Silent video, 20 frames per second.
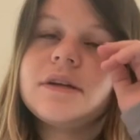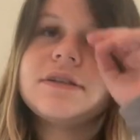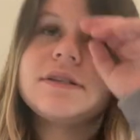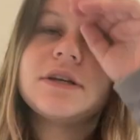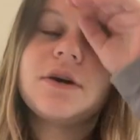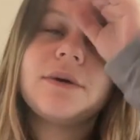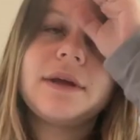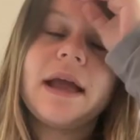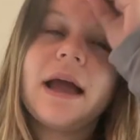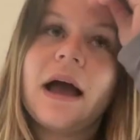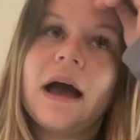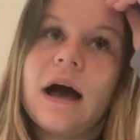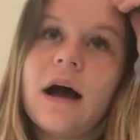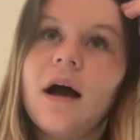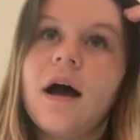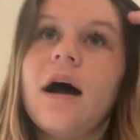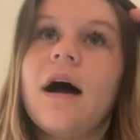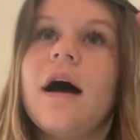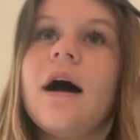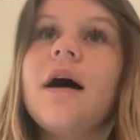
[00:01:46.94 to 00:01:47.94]
yeah,
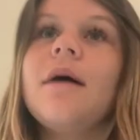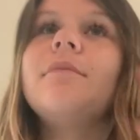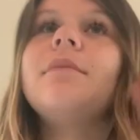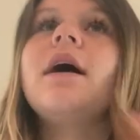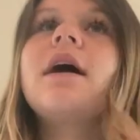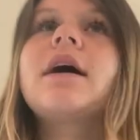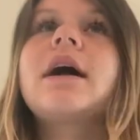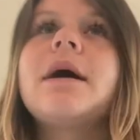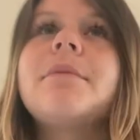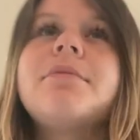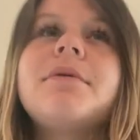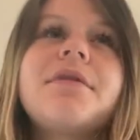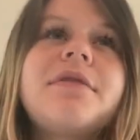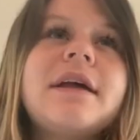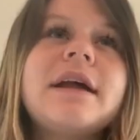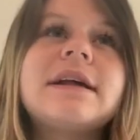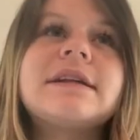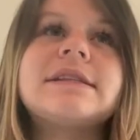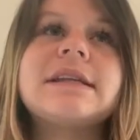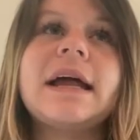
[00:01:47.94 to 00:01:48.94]
a couple
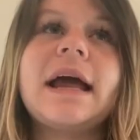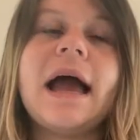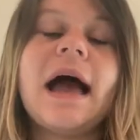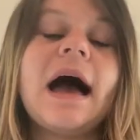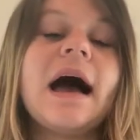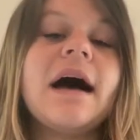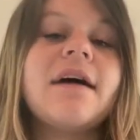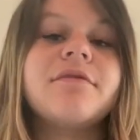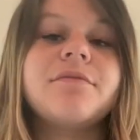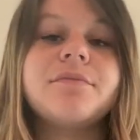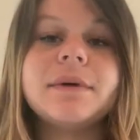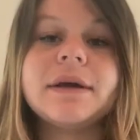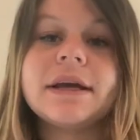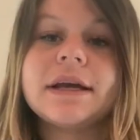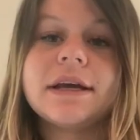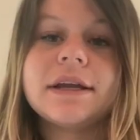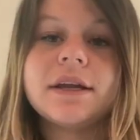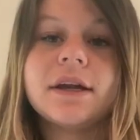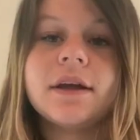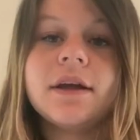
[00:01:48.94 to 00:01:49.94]
things that I have
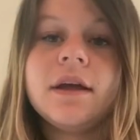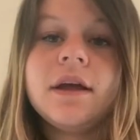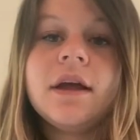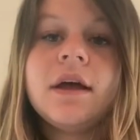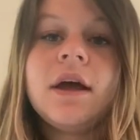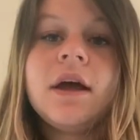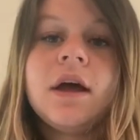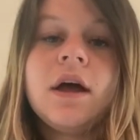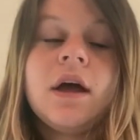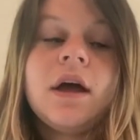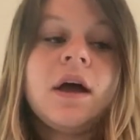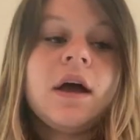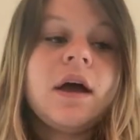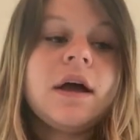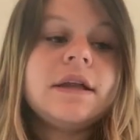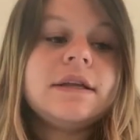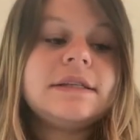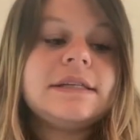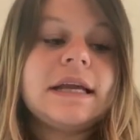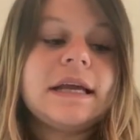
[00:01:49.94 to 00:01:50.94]
been
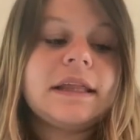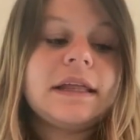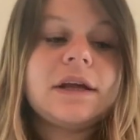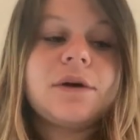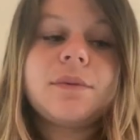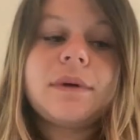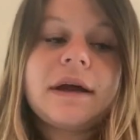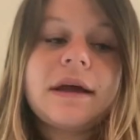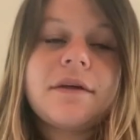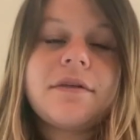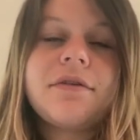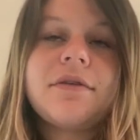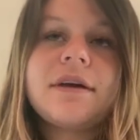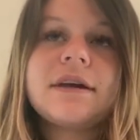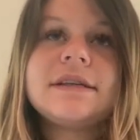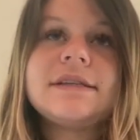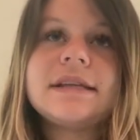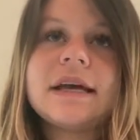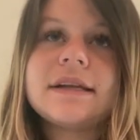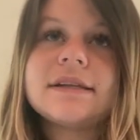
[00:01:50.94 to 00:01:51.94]
dealing with
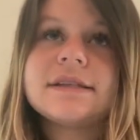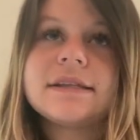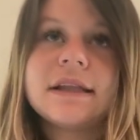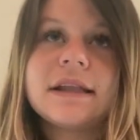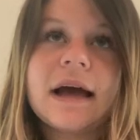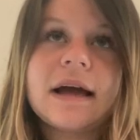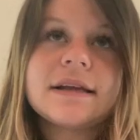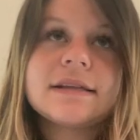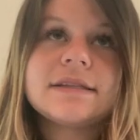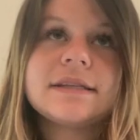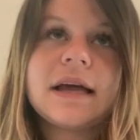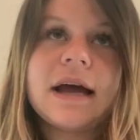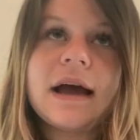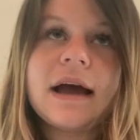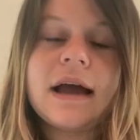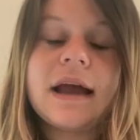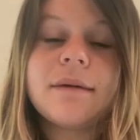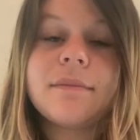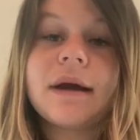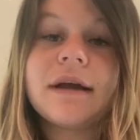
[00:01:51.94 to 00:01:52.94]
since the last
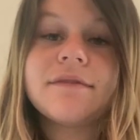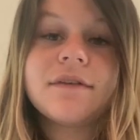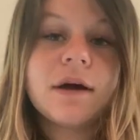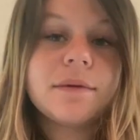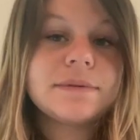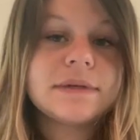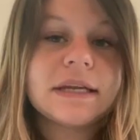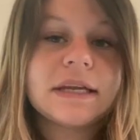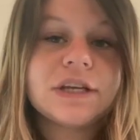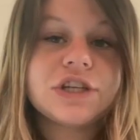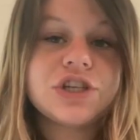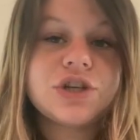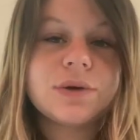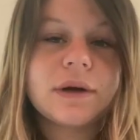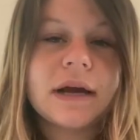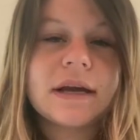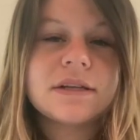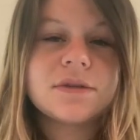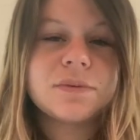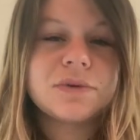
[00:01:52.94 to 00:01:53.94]
time I've updated you
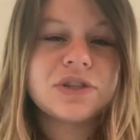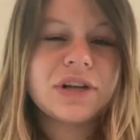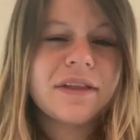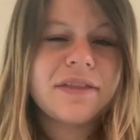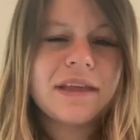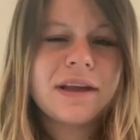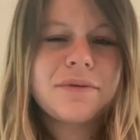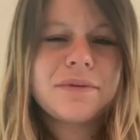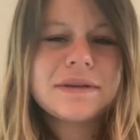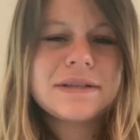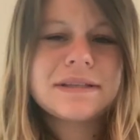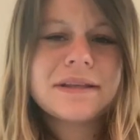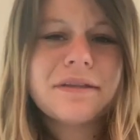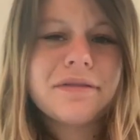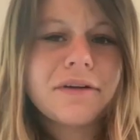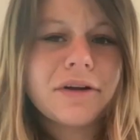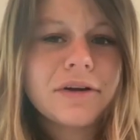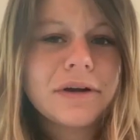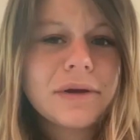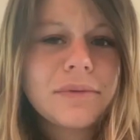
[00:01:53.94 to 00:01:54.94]
guys, which I think was a
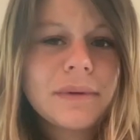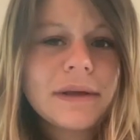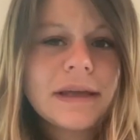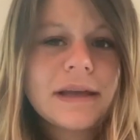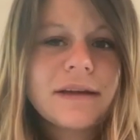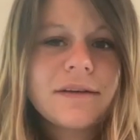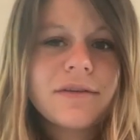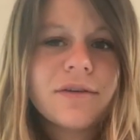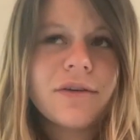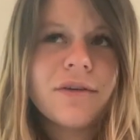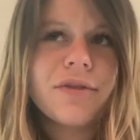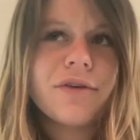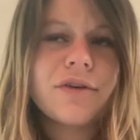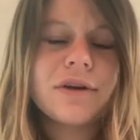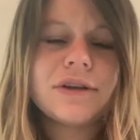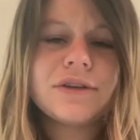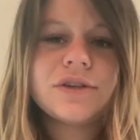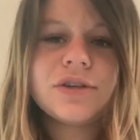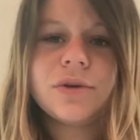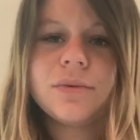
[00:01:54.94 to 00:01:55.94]
30-week or
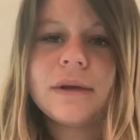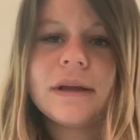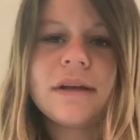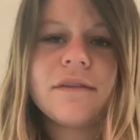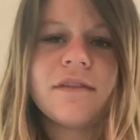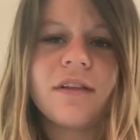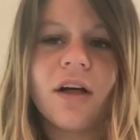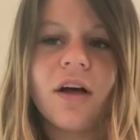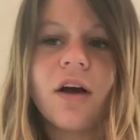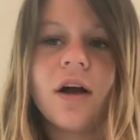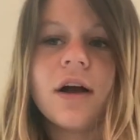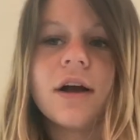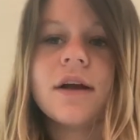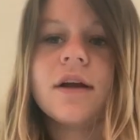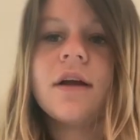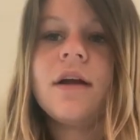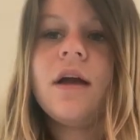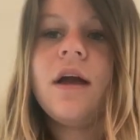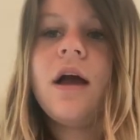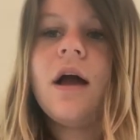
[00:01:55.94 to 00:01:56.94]
32-week vlog.
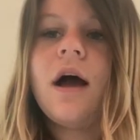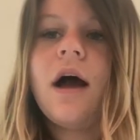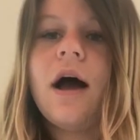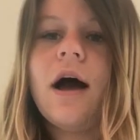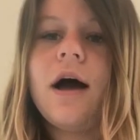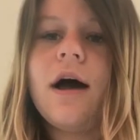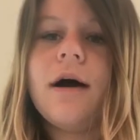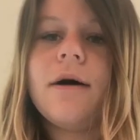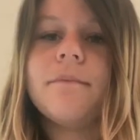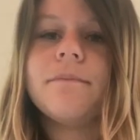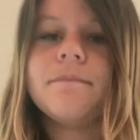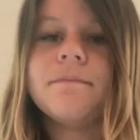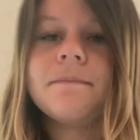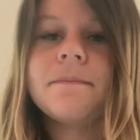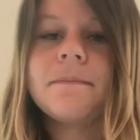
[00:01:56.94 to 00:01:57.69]
My